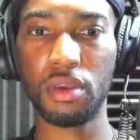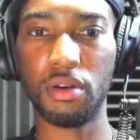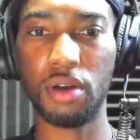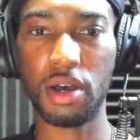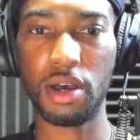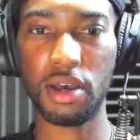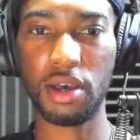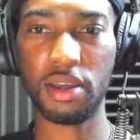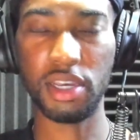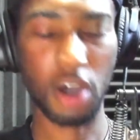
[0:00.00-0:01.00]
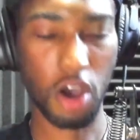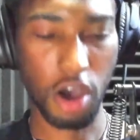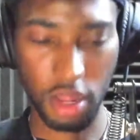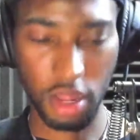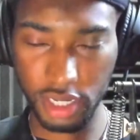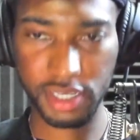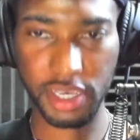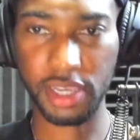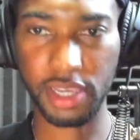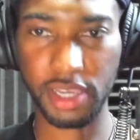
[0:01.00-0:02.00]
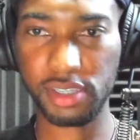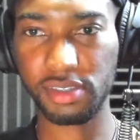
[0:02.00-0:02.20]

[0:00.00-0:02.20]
Uh, all of the skits,